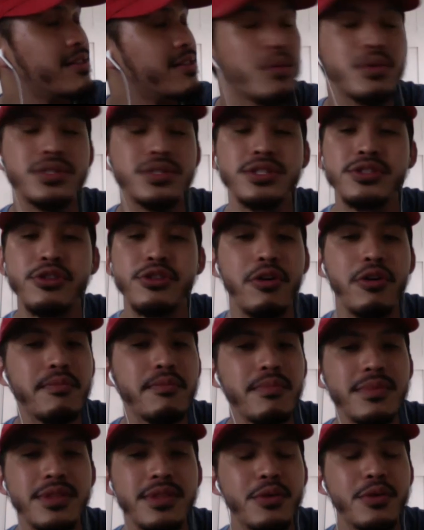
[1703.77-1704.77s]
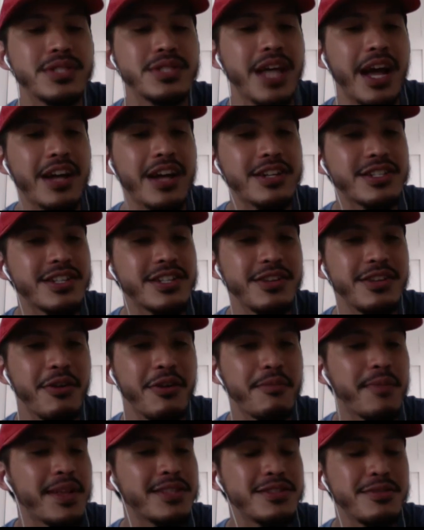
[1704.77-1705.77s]
was actually
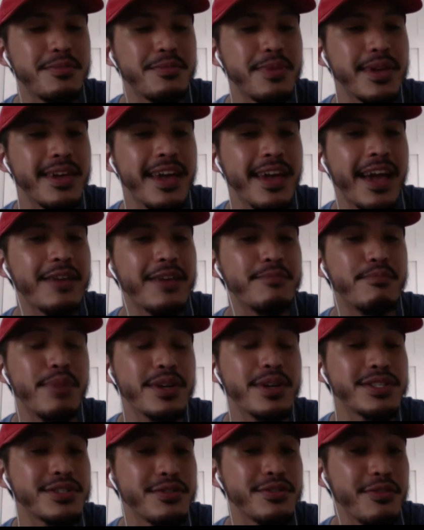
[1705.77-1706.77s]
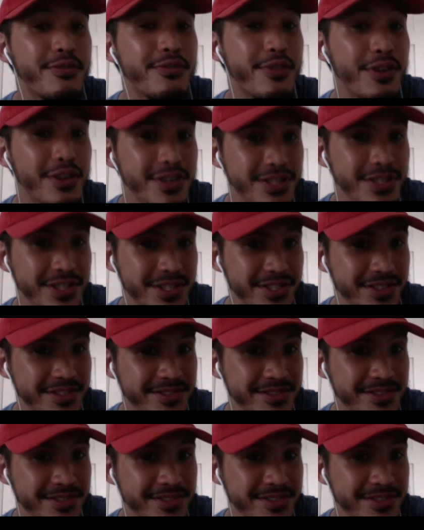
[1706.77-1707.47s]
not meant to be a Busta verse.